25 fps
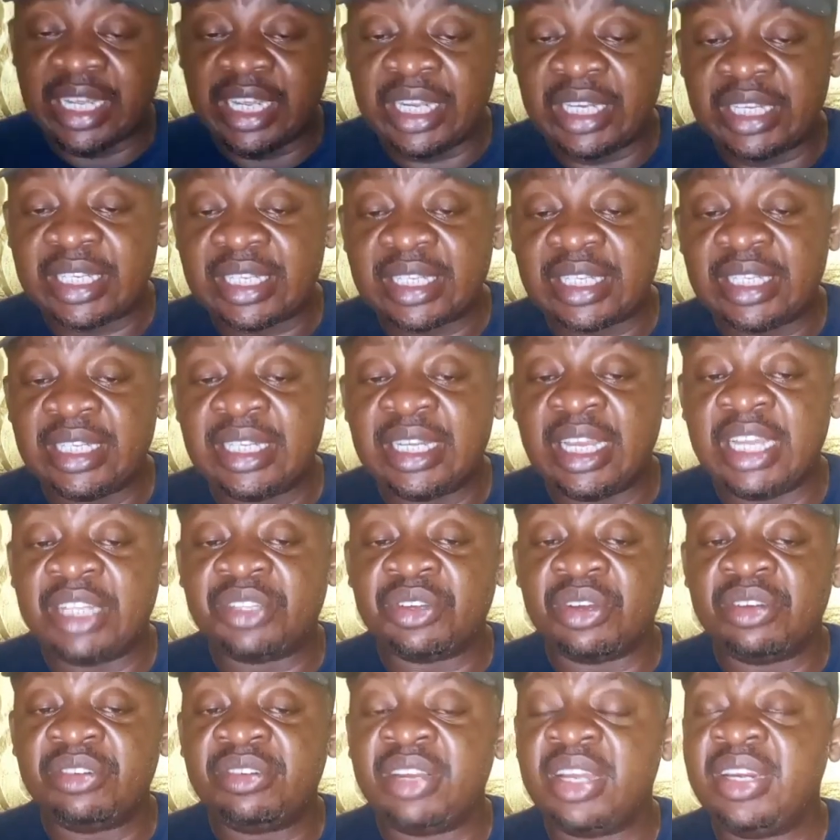
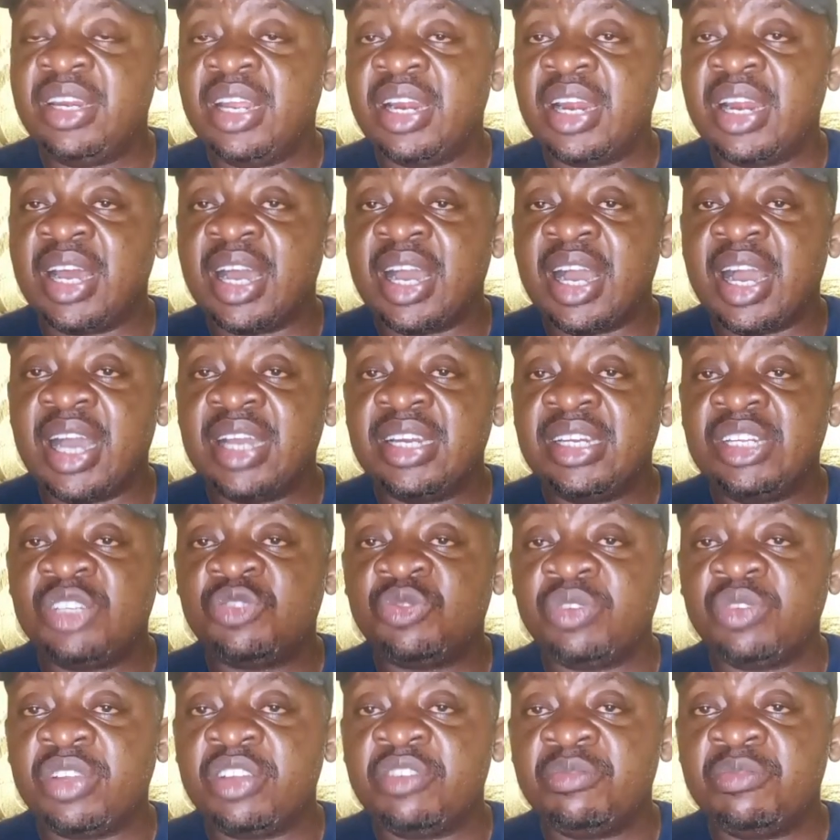800 naira, and
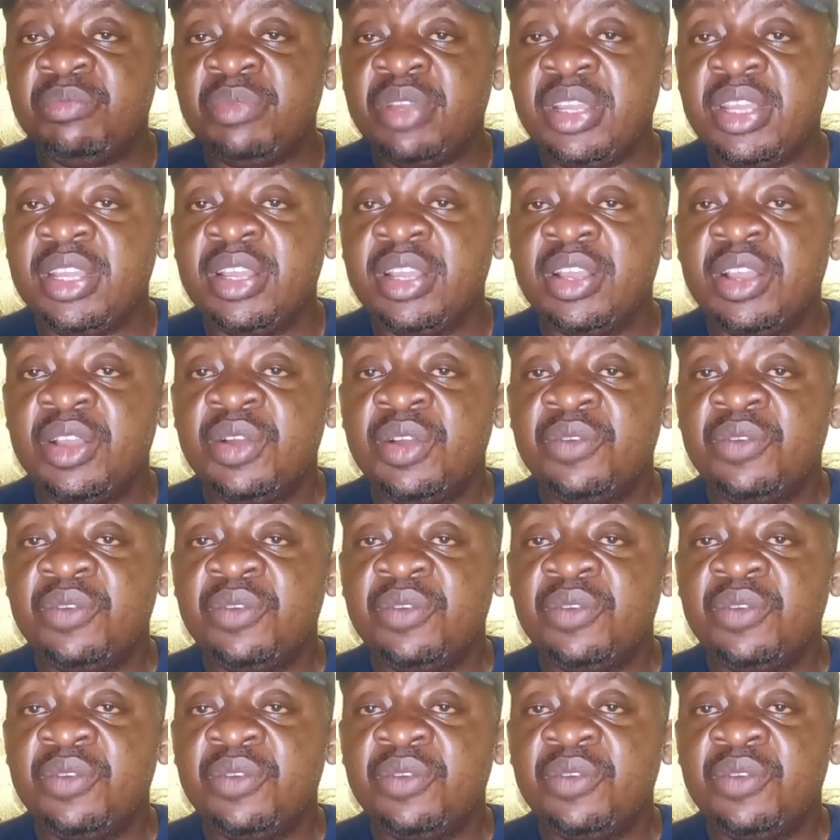this will give me